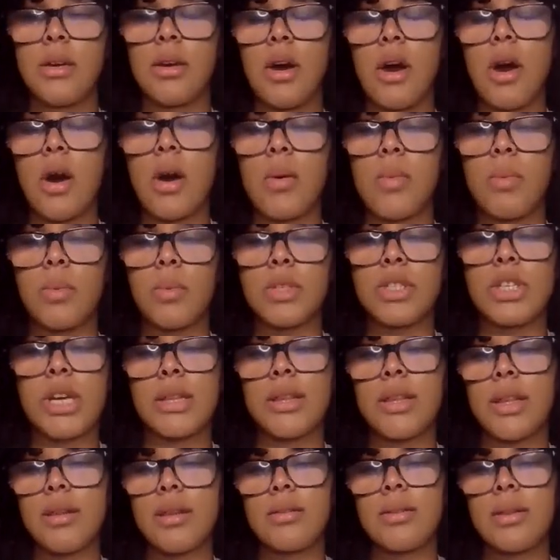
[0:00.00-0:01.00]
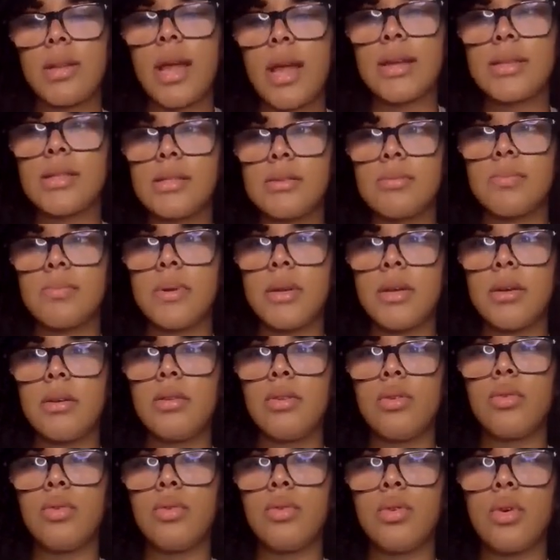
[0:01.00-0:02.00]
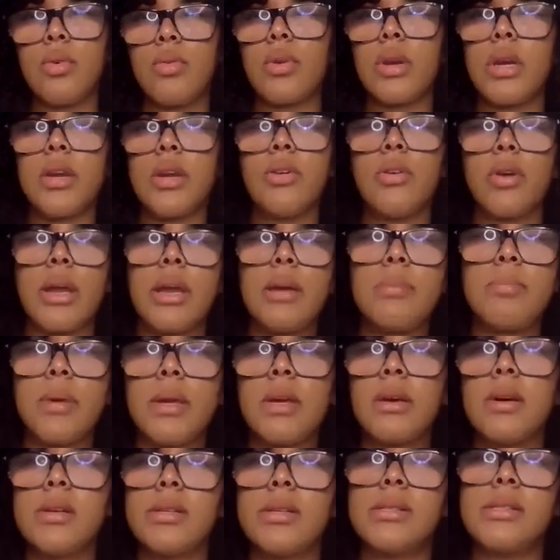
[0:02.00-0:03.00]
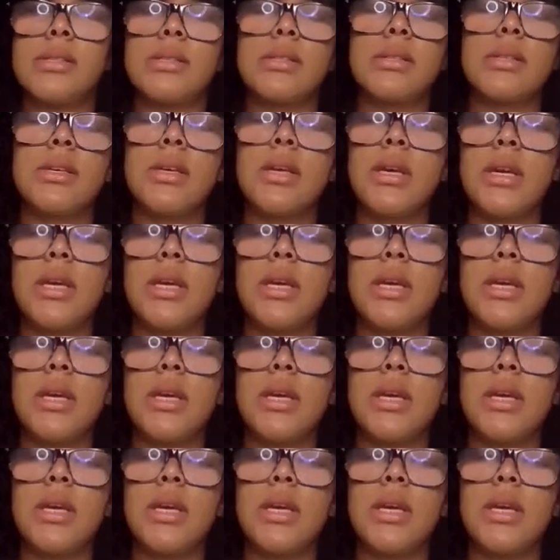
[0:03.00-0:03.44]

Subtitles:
Which I think that's been, really great, because